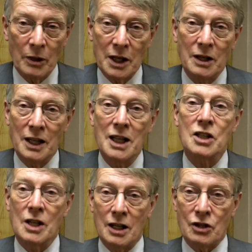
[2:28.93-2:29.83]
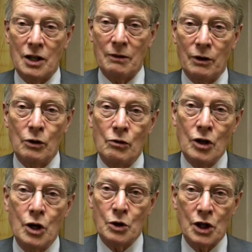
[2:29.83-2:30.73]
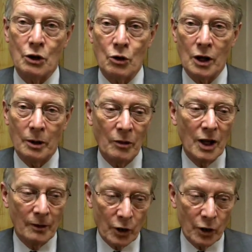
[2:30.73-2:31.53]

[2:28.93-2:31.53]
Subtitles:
making the internet safer and reducing crime.